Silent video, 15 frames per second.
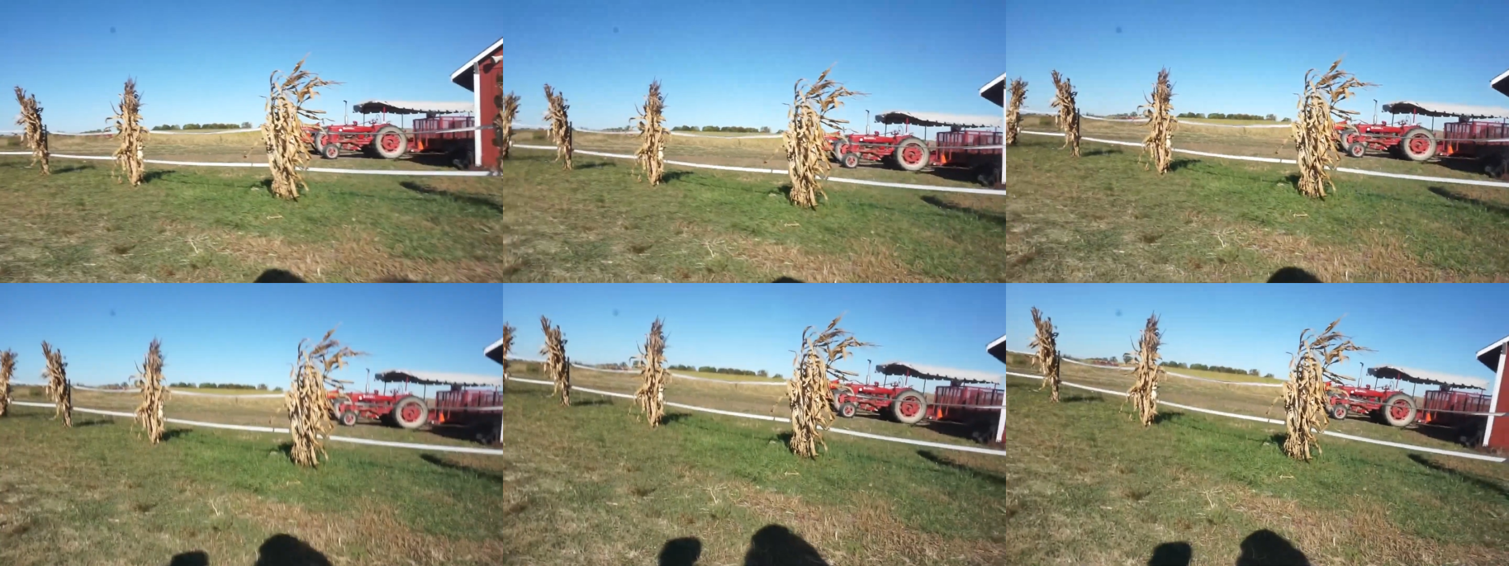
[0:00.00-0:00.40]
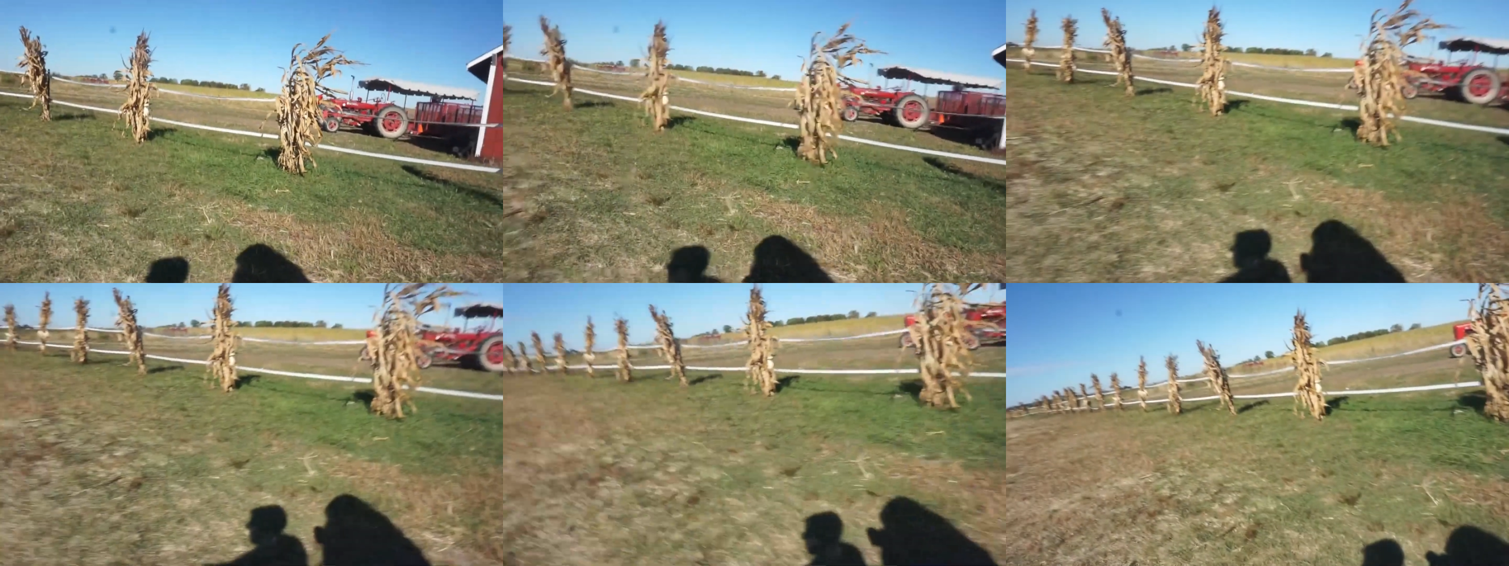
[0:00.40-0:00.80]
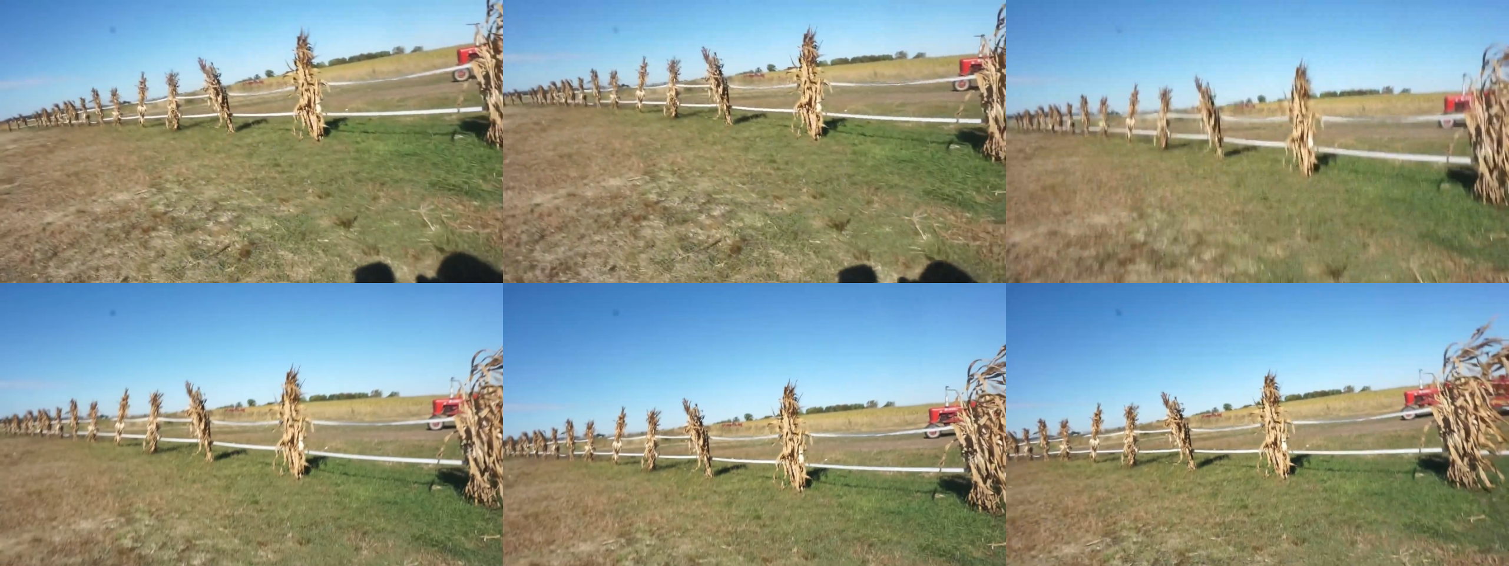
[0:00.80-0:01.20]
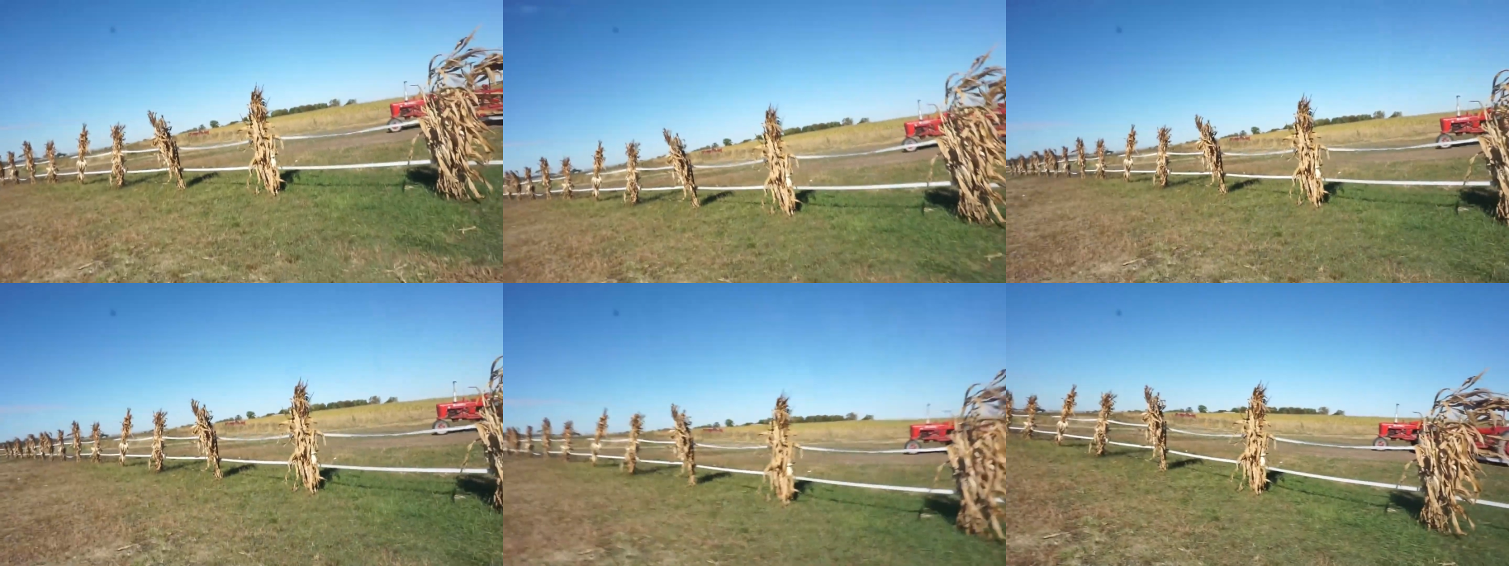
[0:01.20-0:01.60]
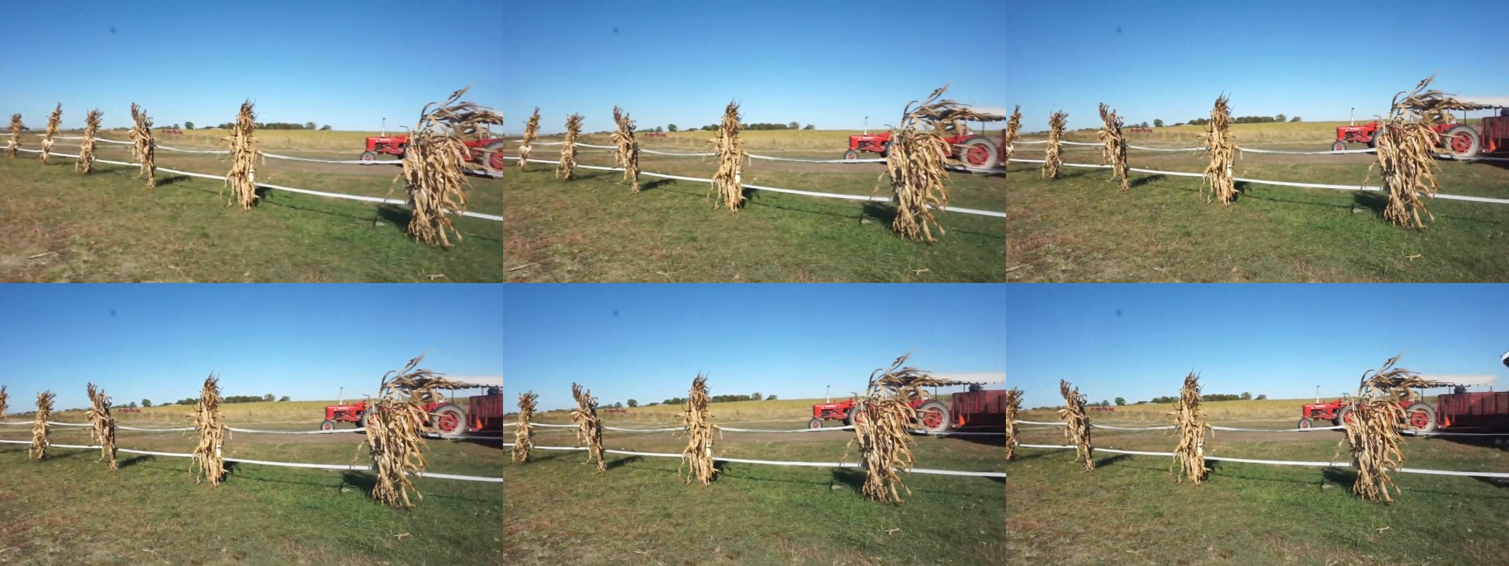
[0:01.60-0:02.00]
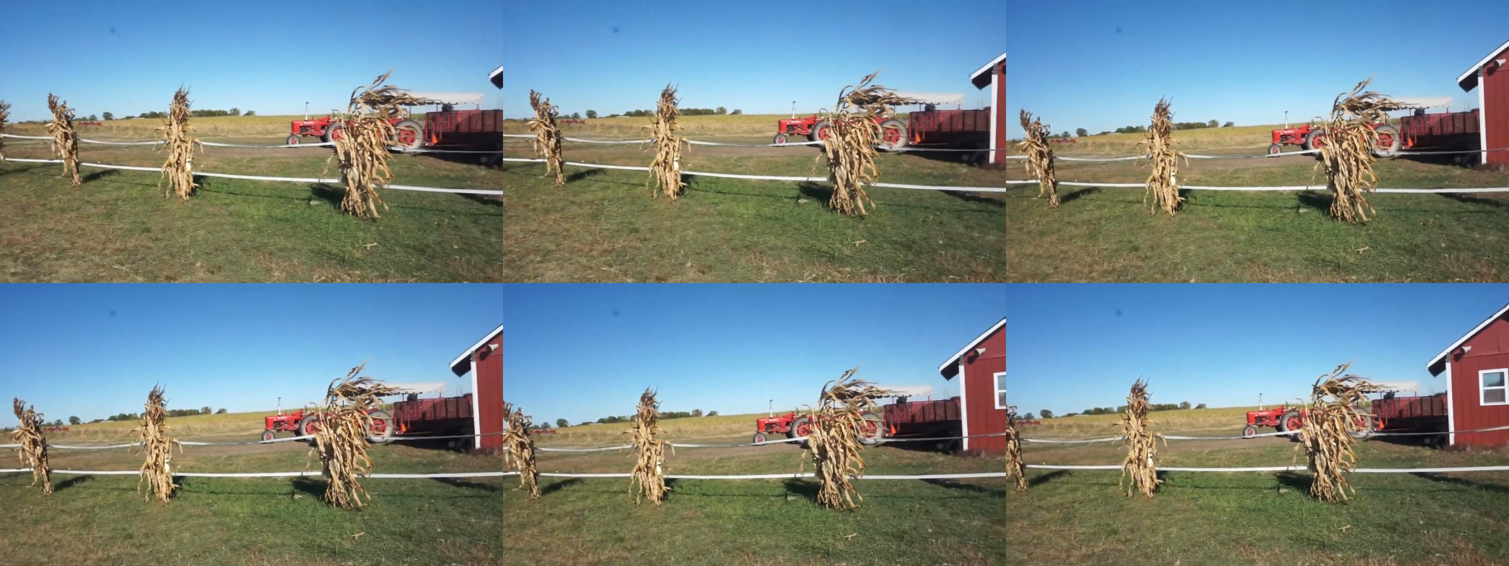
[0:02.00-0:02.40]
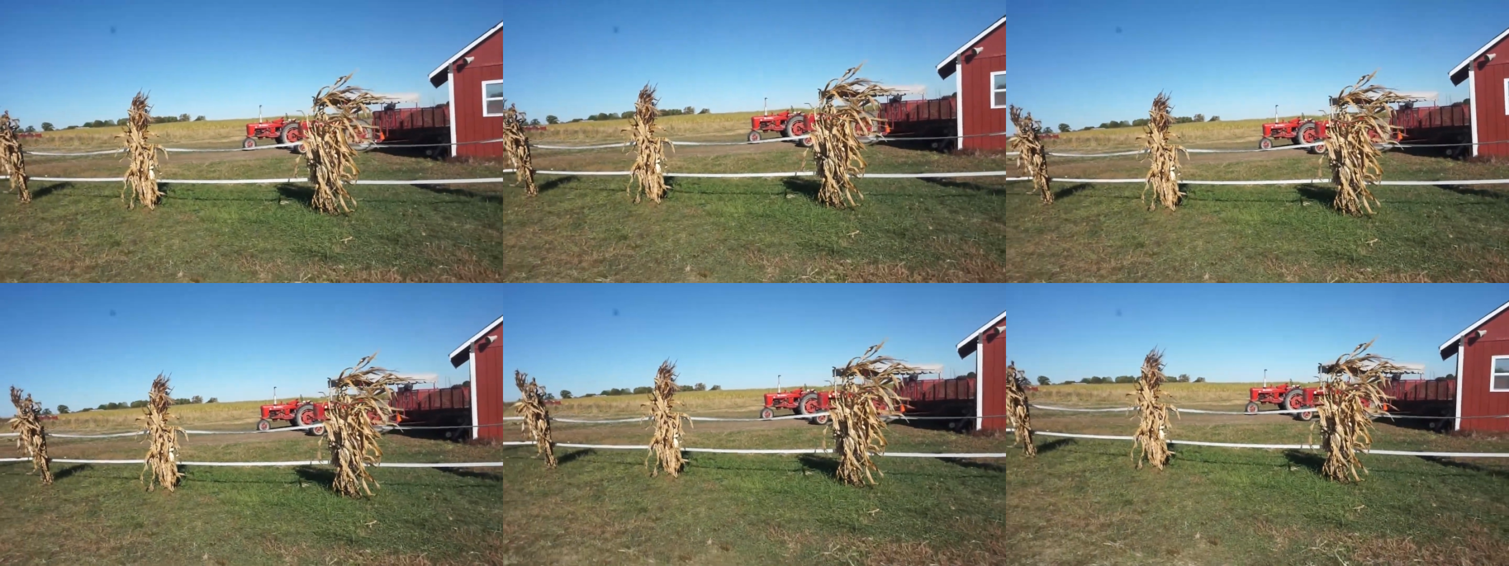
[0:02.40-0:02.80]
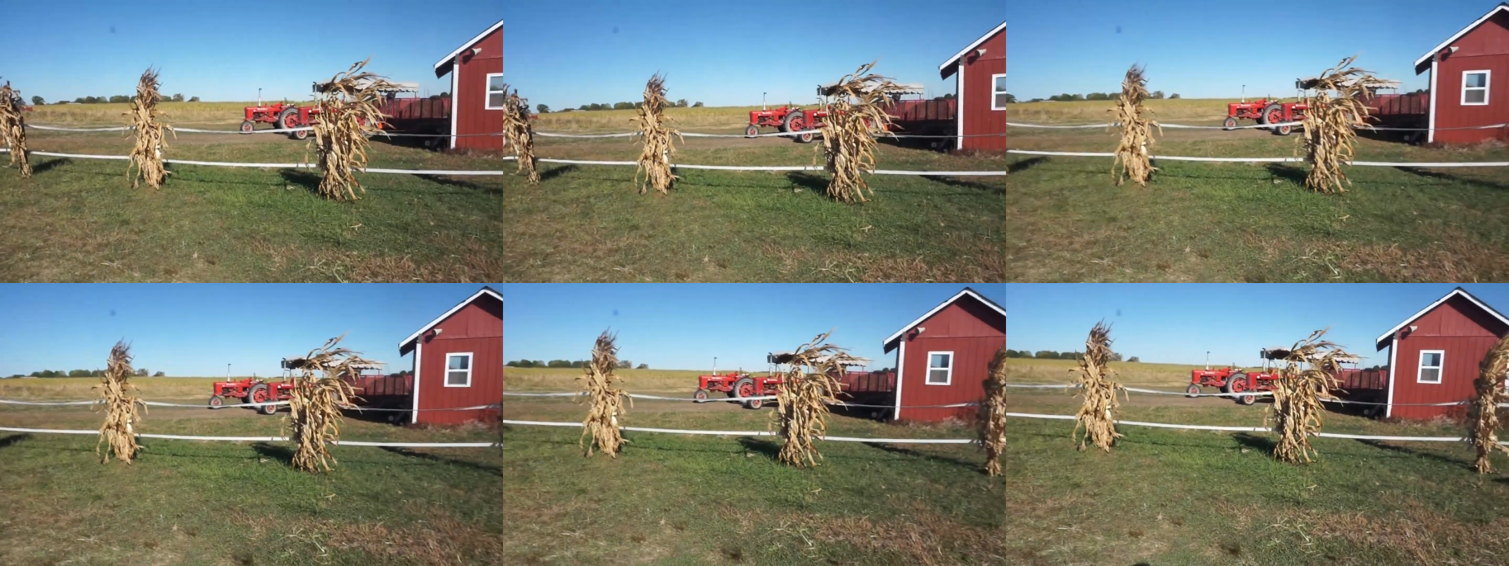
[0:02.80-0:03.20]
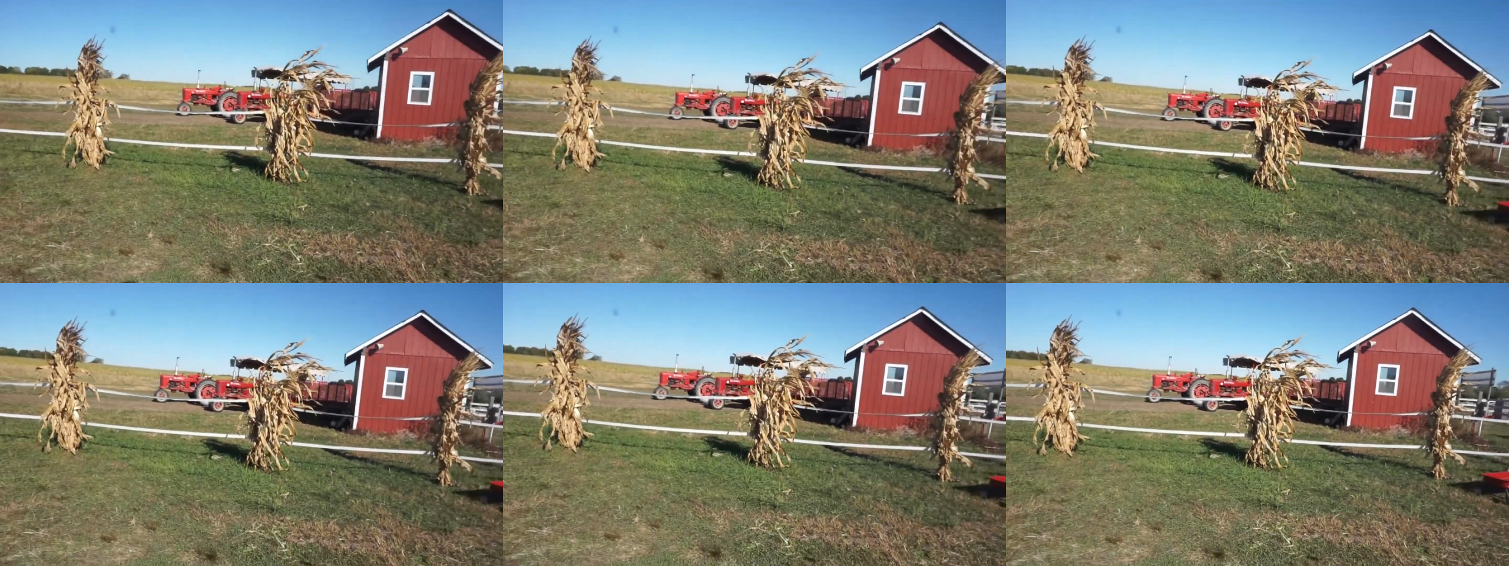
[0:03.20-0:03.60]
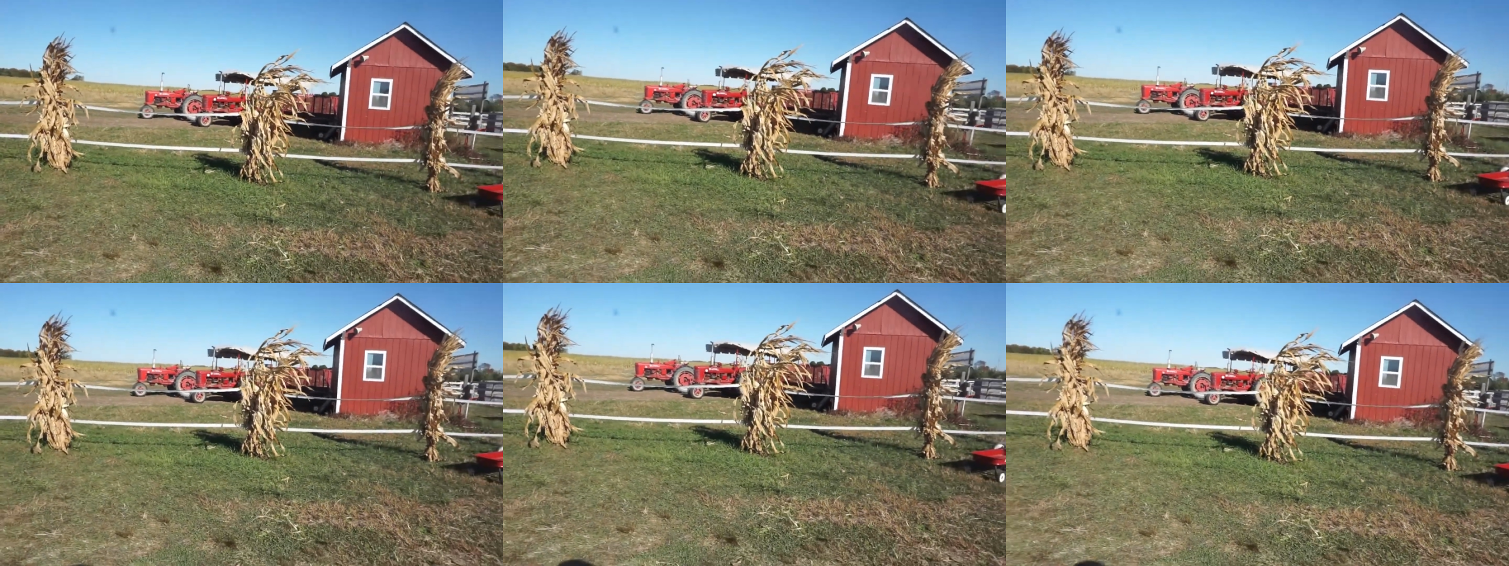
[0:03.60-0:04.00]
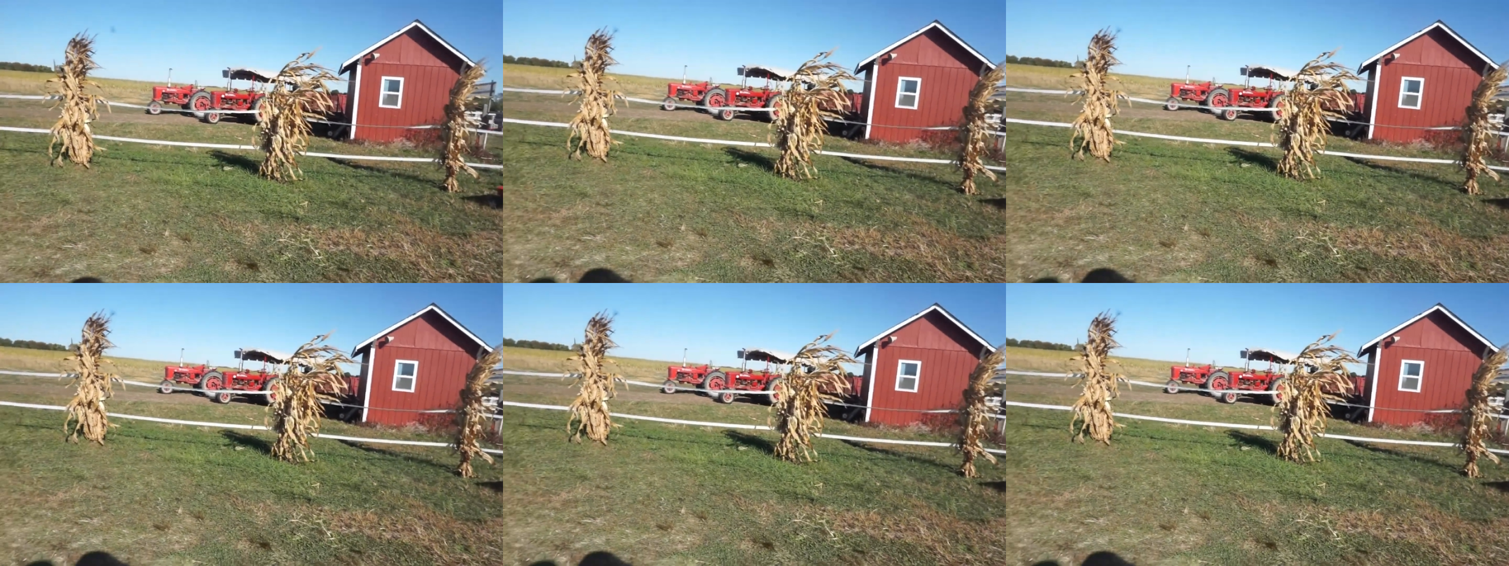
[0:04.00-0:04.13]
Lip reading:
[unreadable: no face in view]